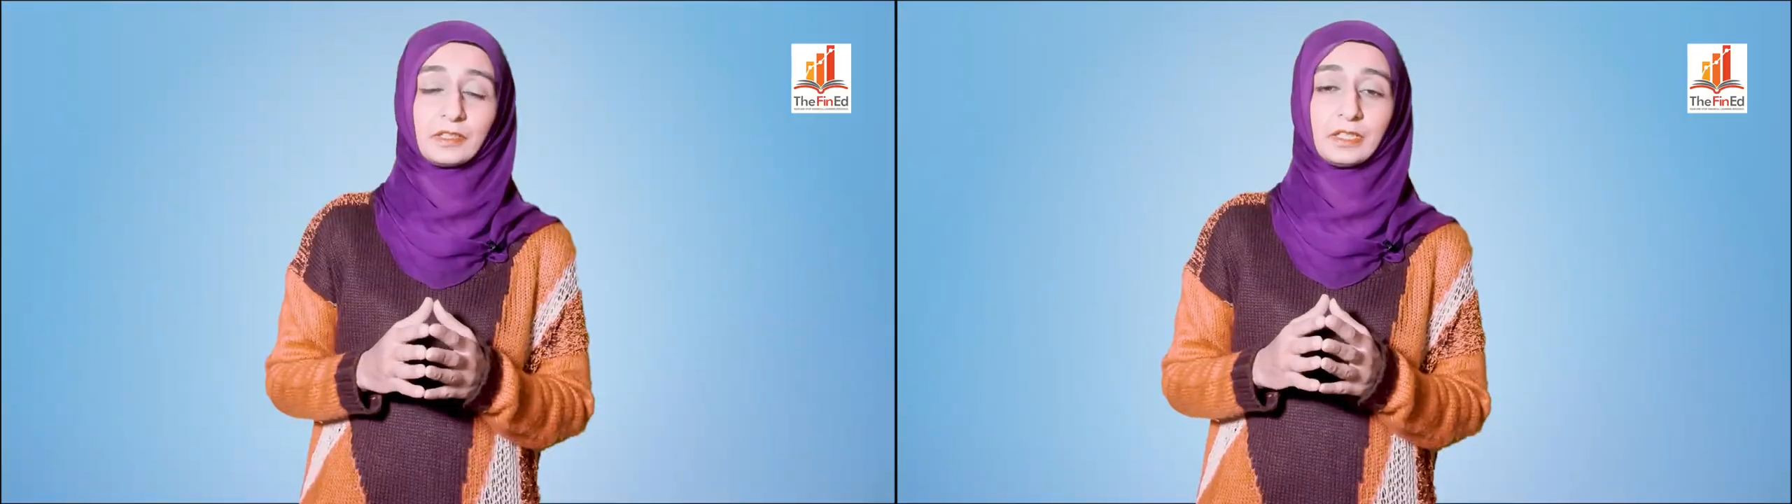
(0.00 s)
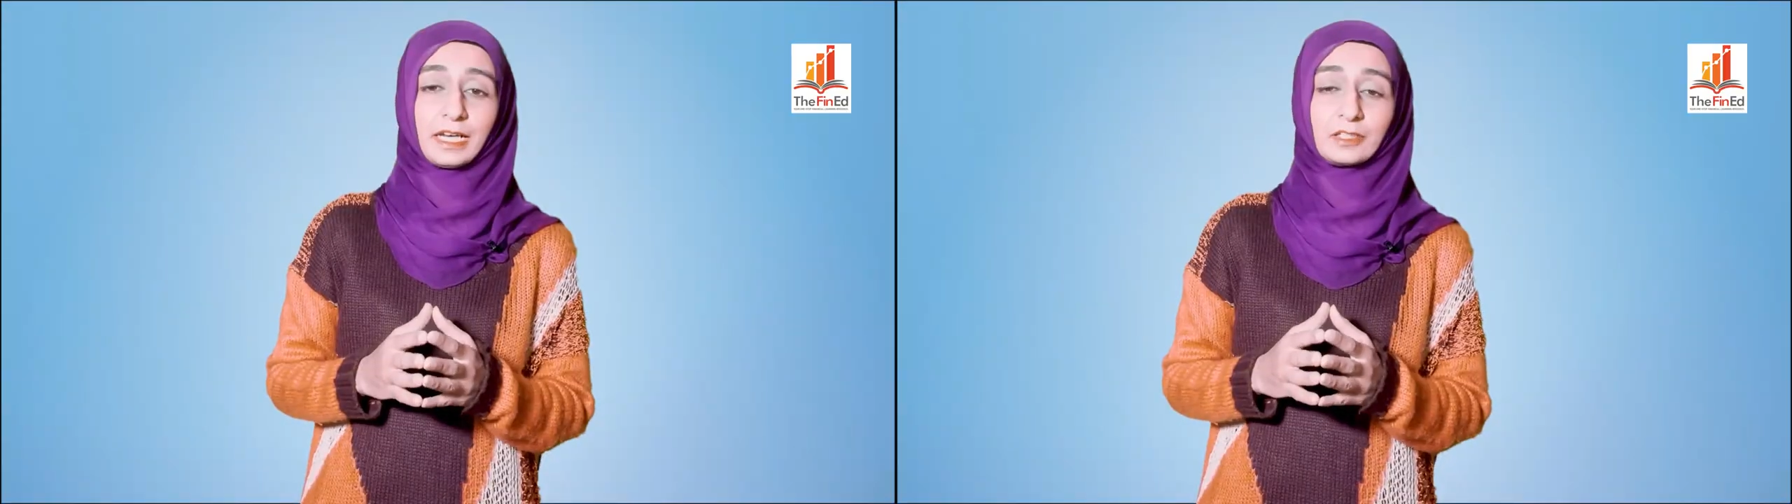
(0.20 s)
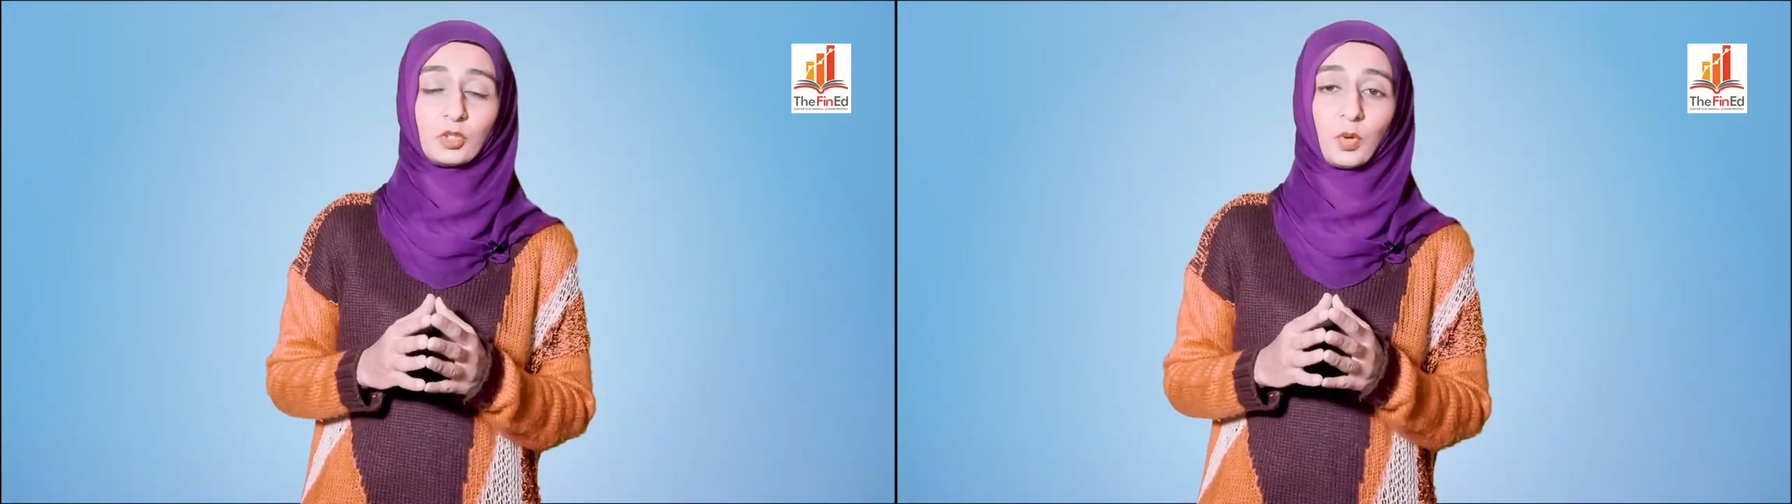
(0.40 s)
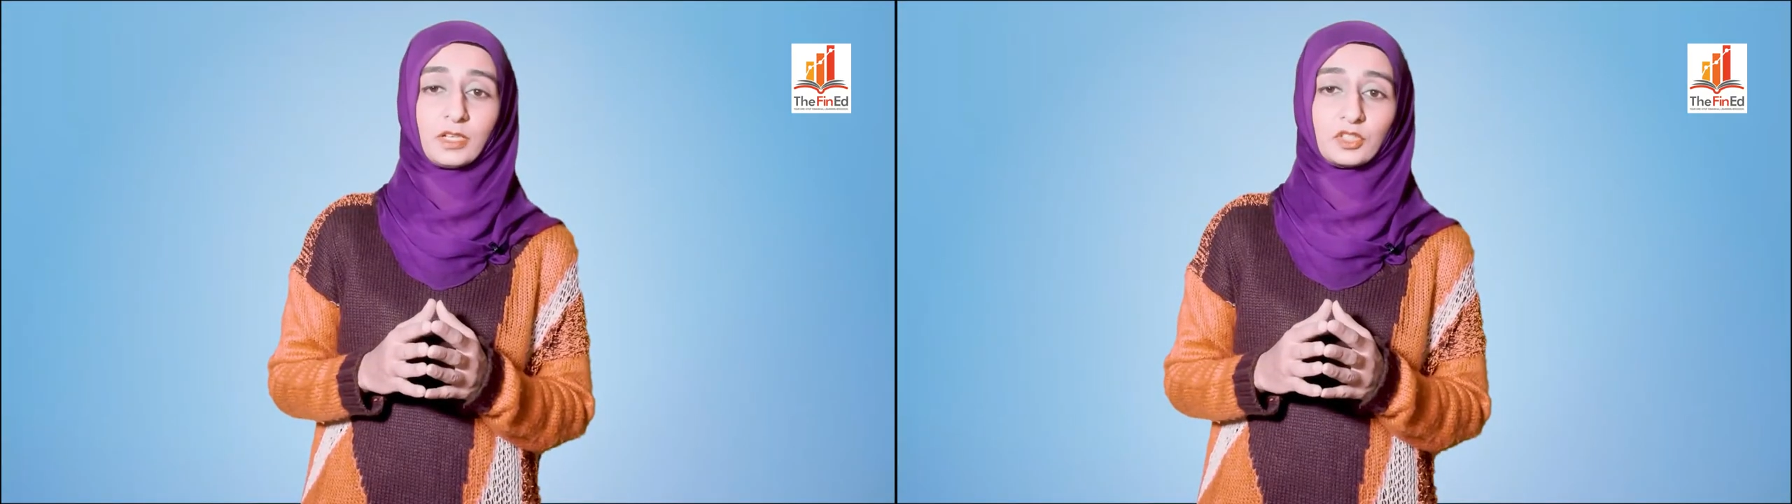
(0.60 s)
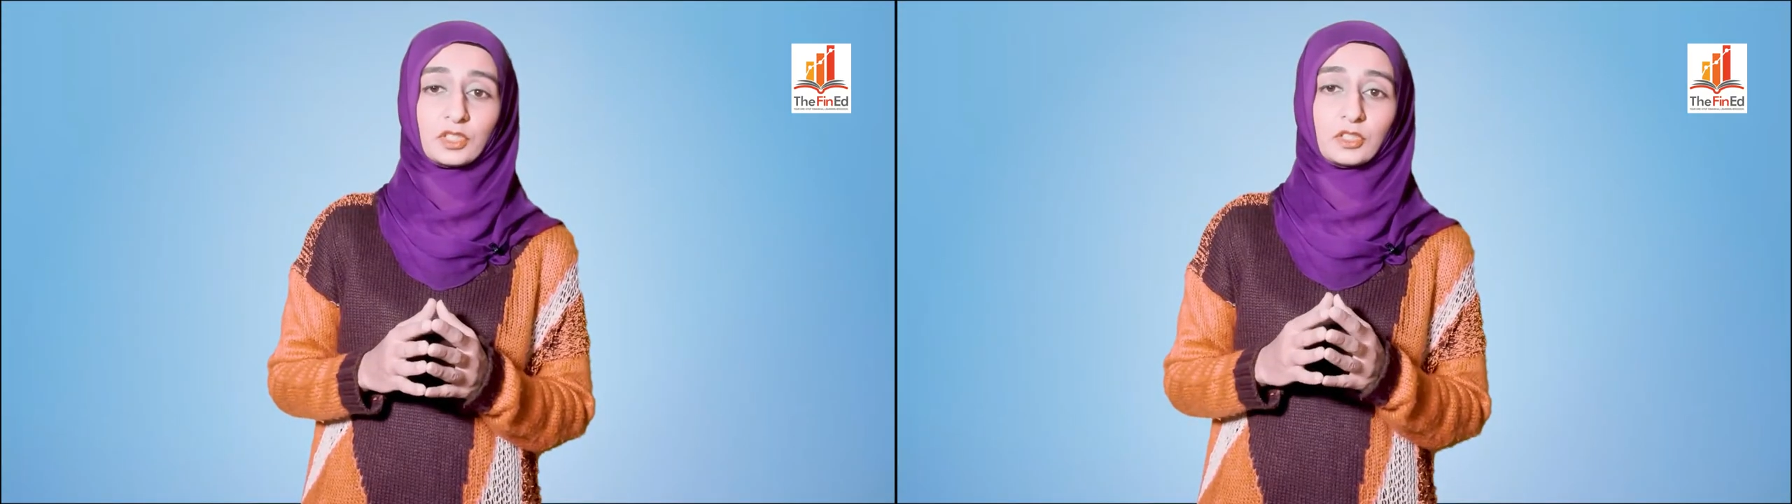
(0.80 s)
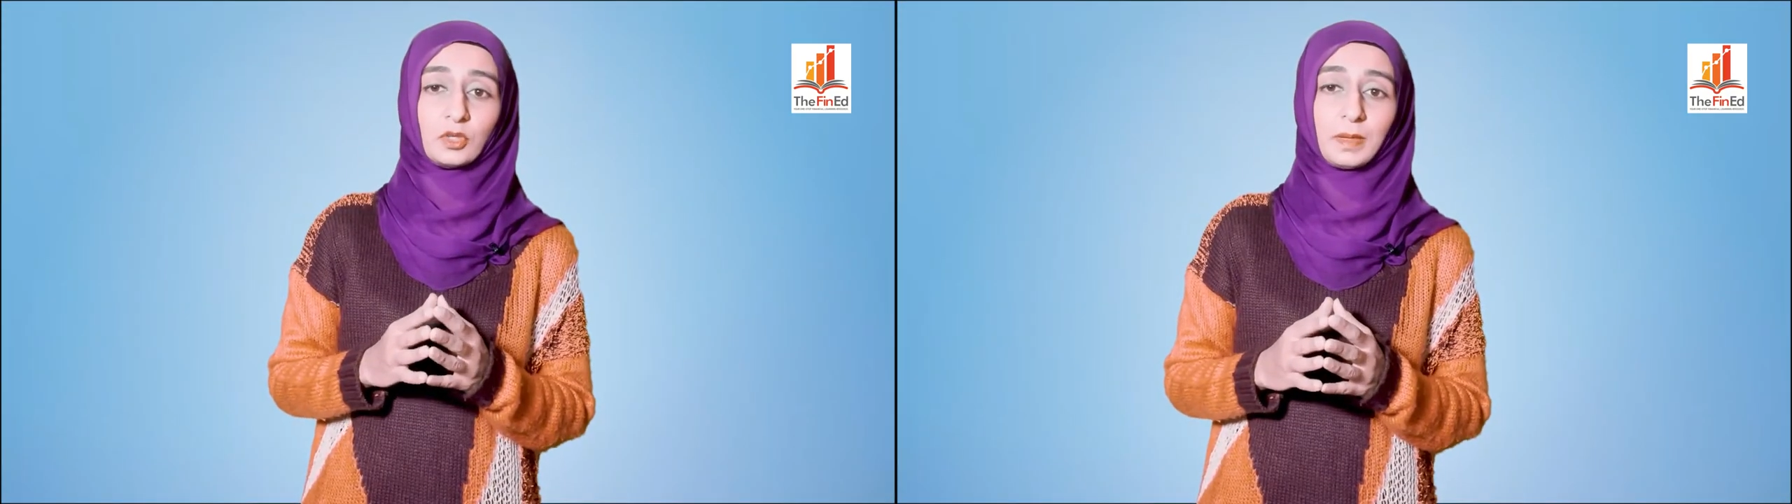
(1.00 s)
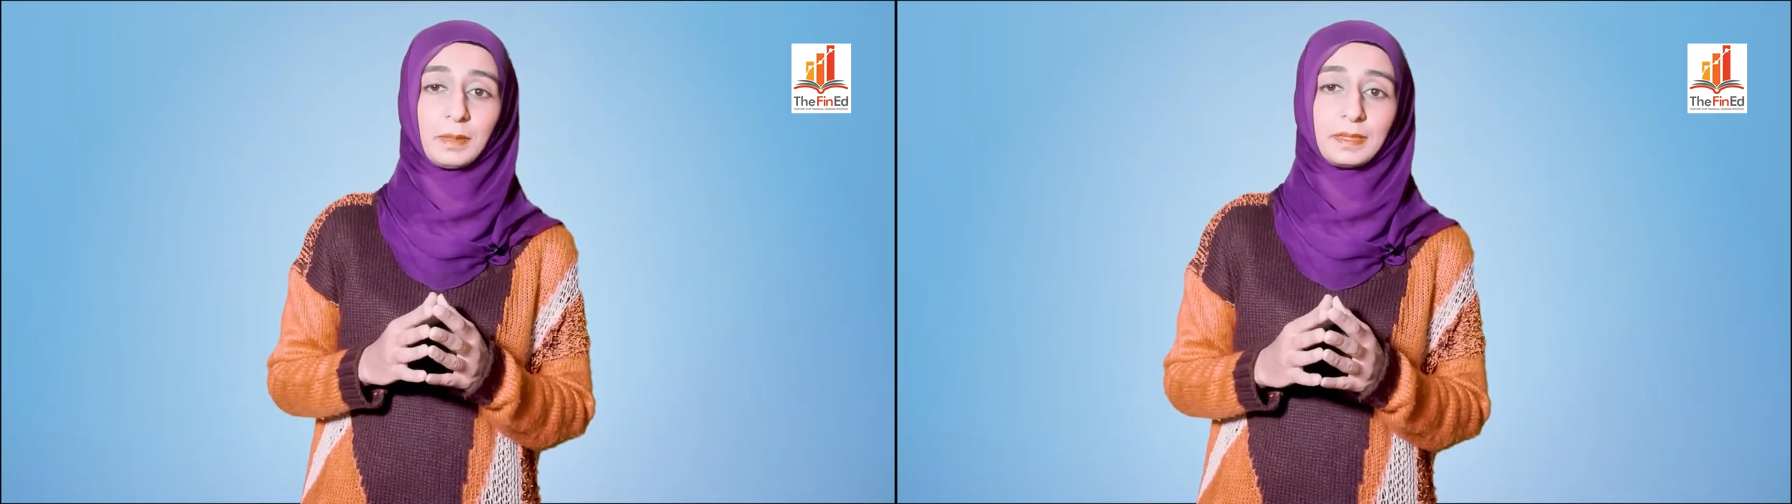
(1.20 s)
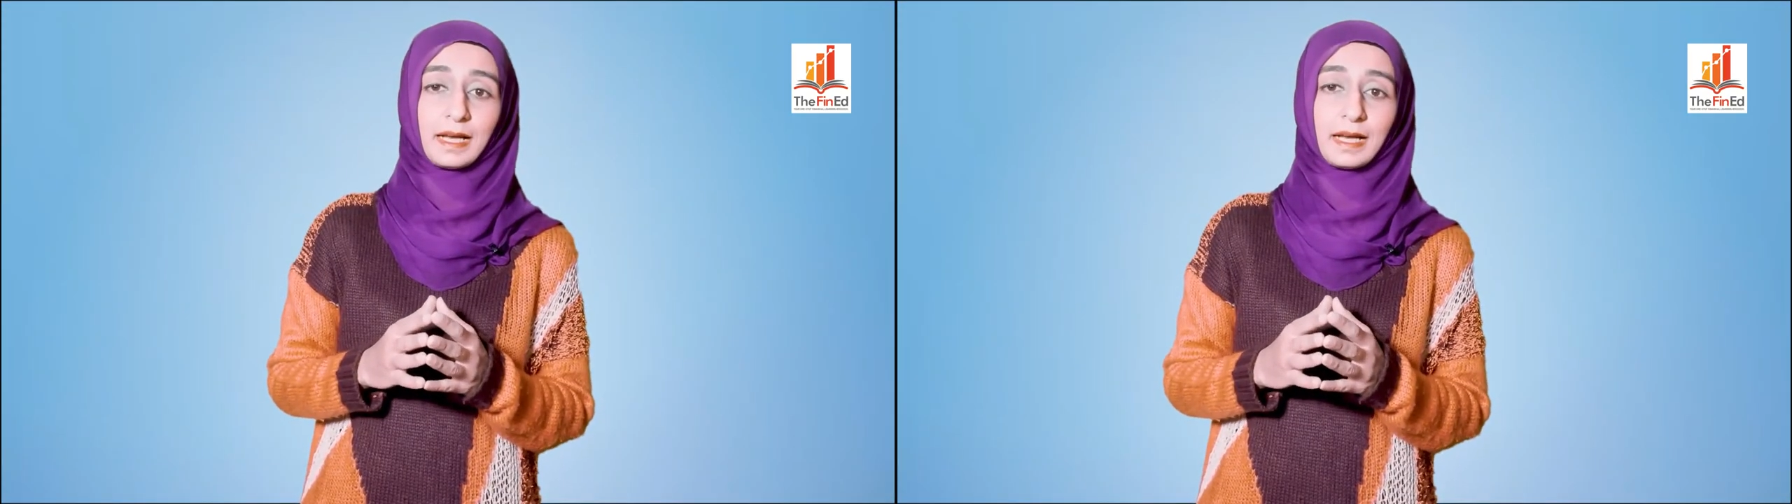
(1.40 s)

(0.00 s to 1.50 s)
Now, the next question you may